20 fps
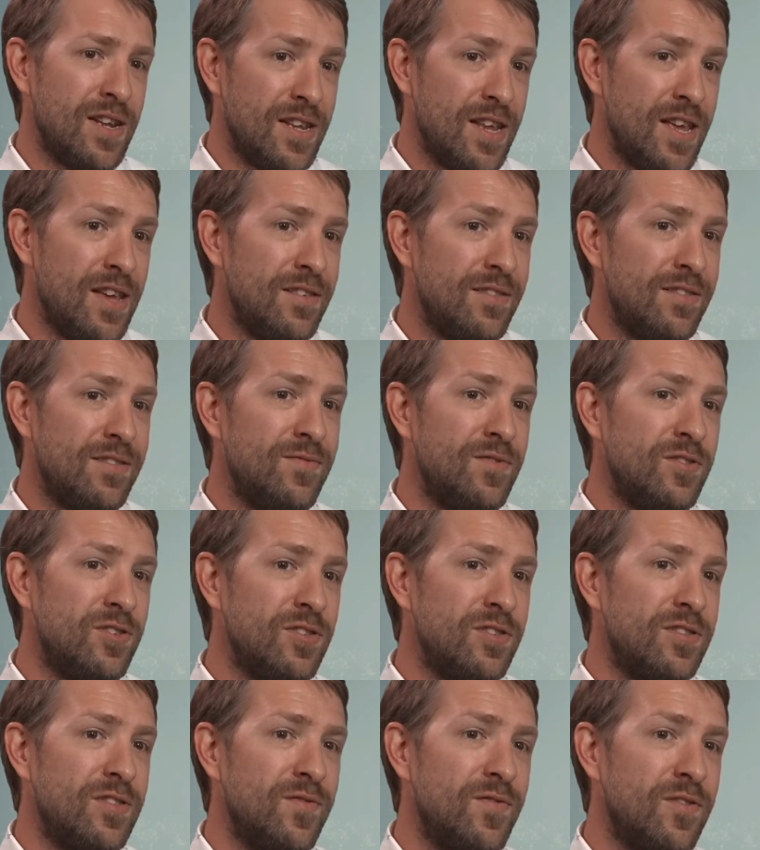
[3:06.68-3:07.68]
it is
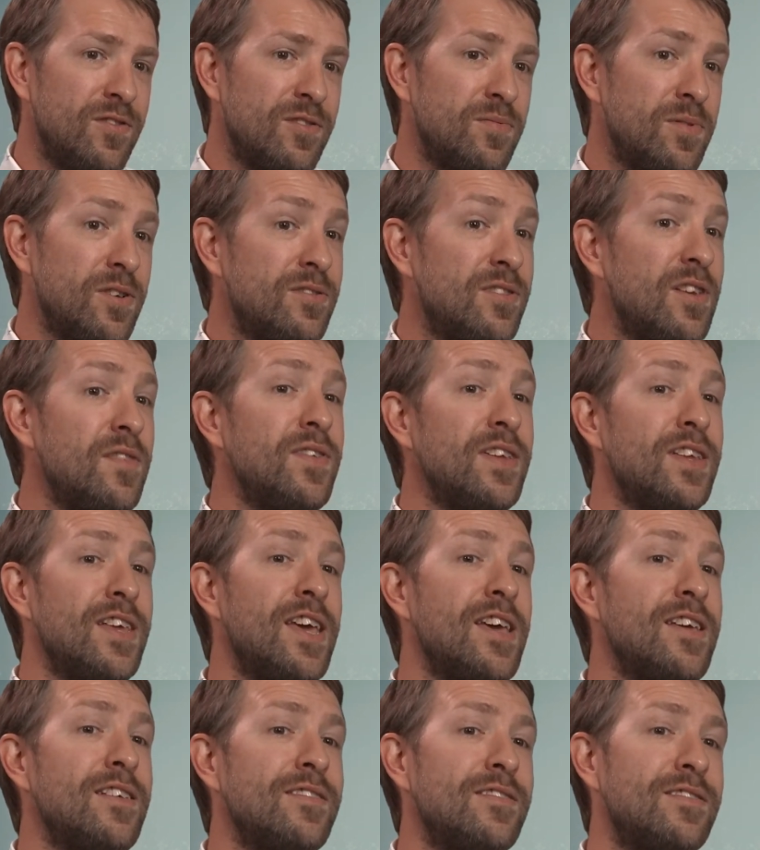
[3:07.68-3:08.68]
reducing falls, because if it
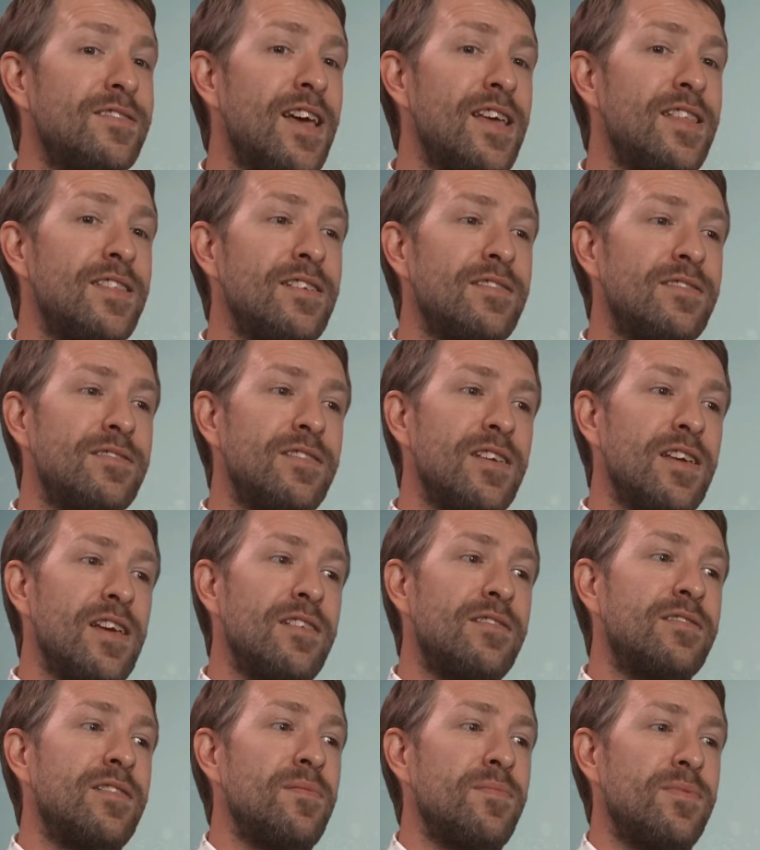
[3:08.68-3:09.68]
is, then this
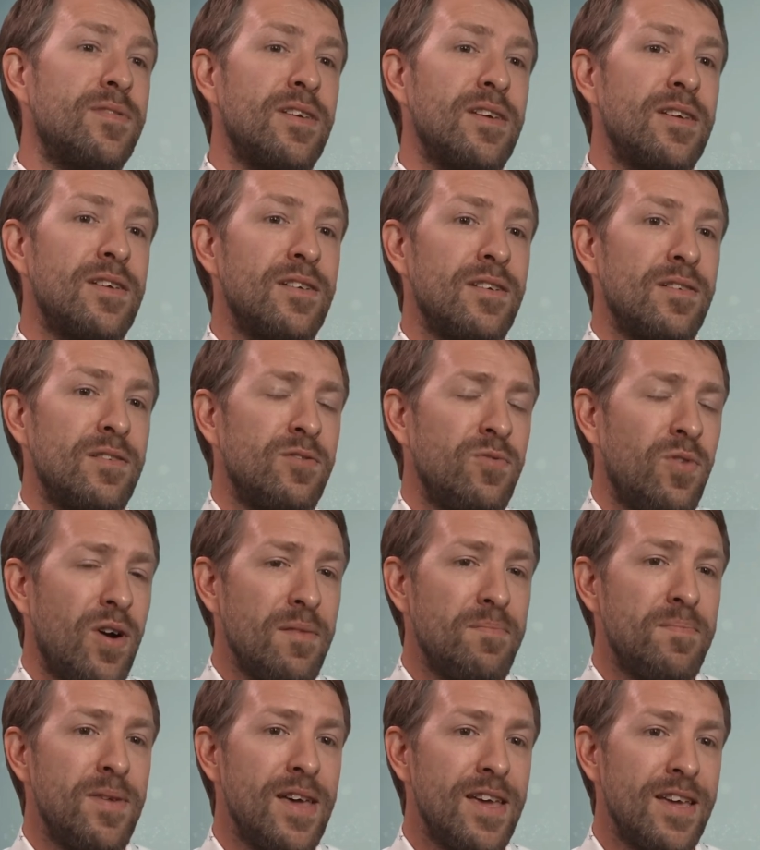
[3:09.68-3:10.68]
is something
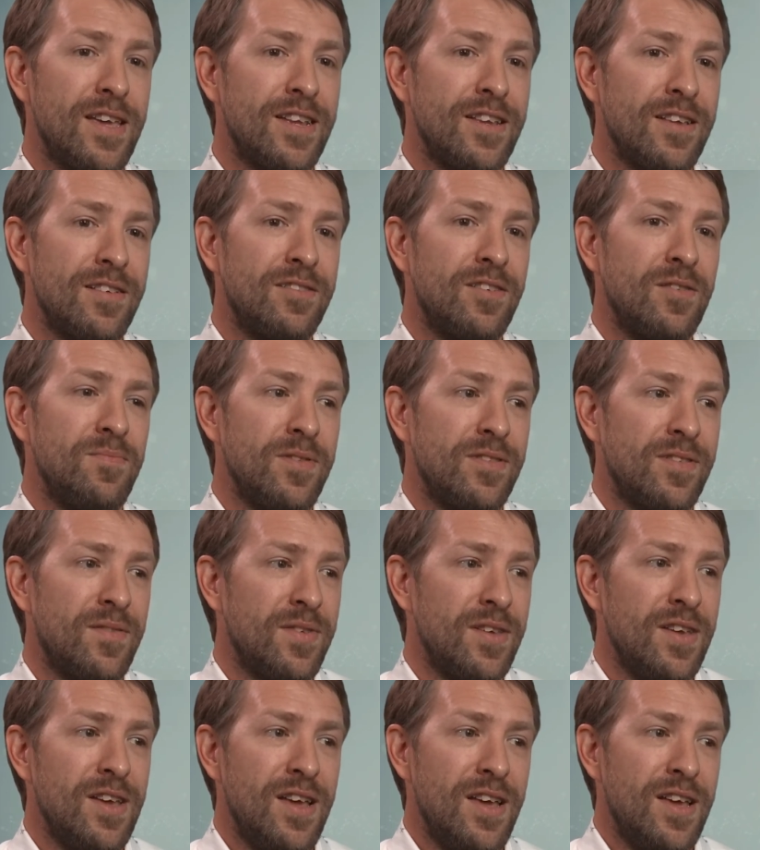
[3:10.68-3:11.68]
quite big, and this could be
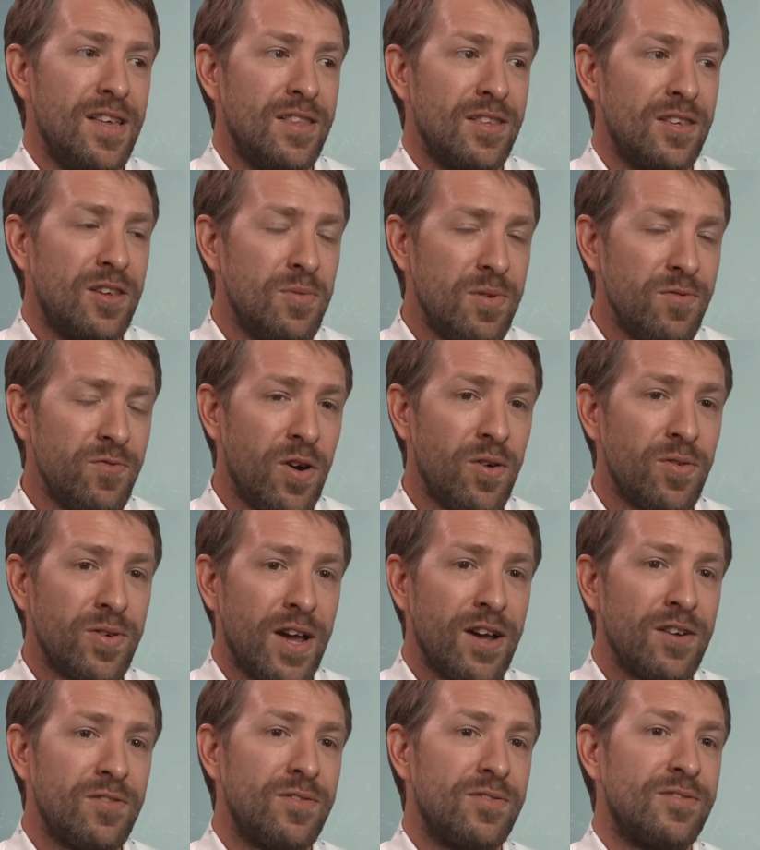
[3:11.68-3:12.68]
something that could be rolled
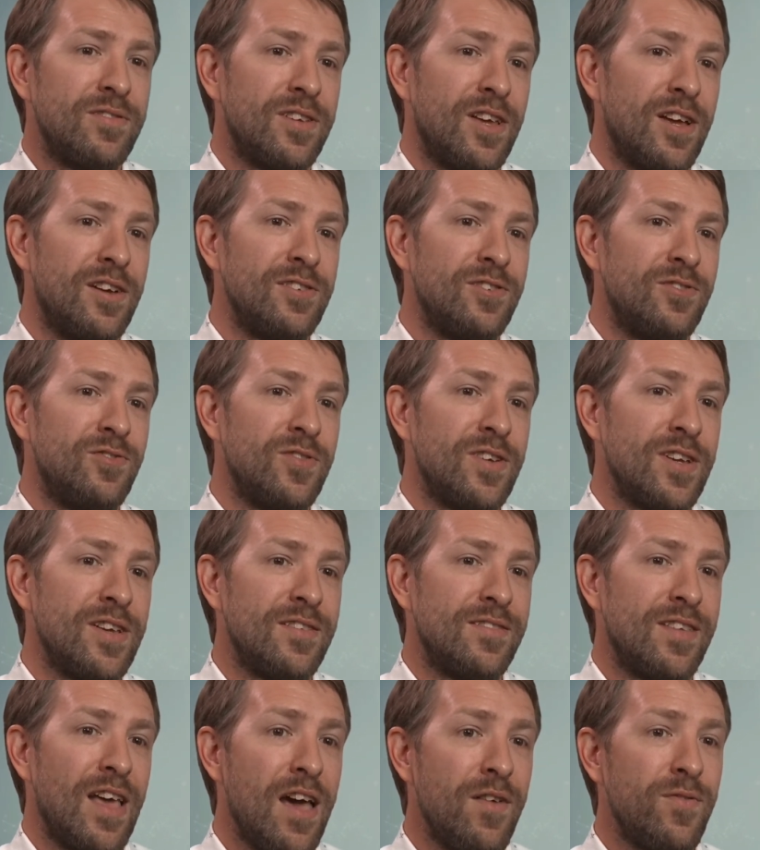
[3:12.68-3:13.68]
out across the country
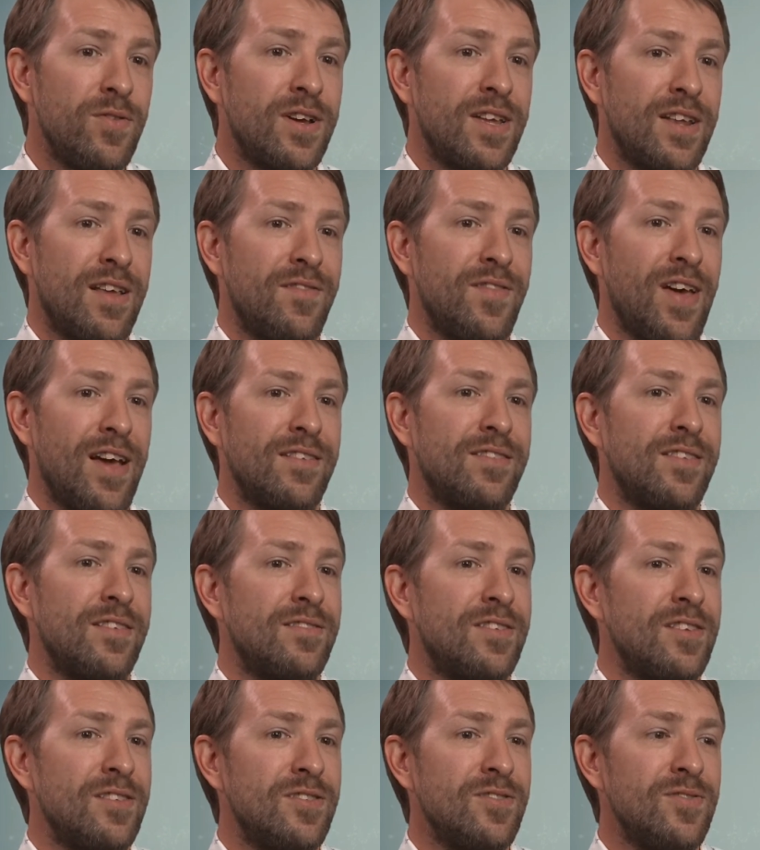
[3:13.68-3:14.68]
so everyone can have
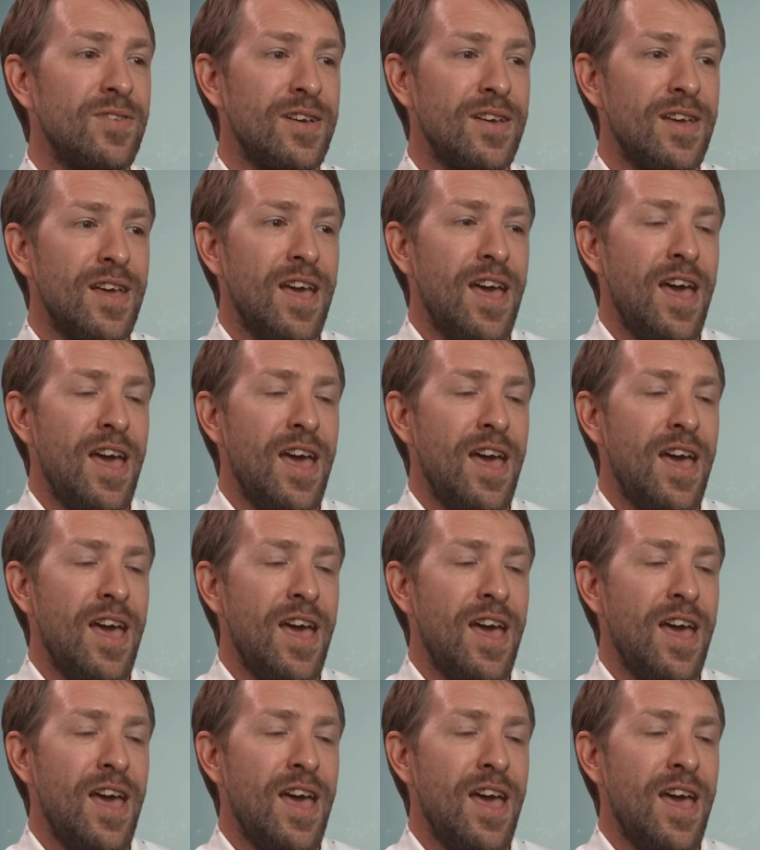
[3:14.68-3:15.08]
access to do it